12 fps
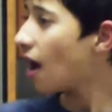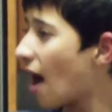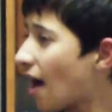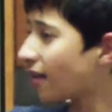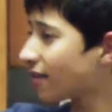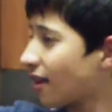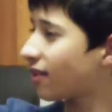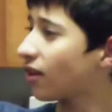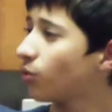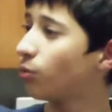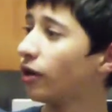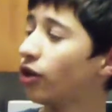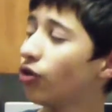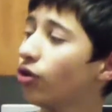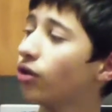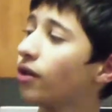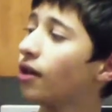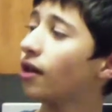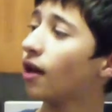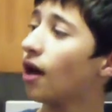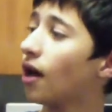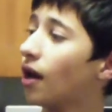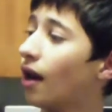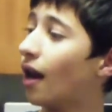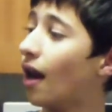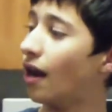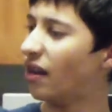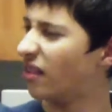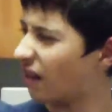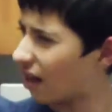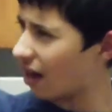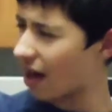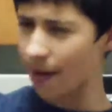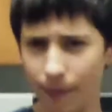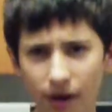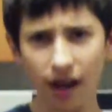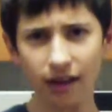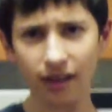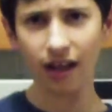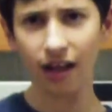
As I said, we're using a, a light, an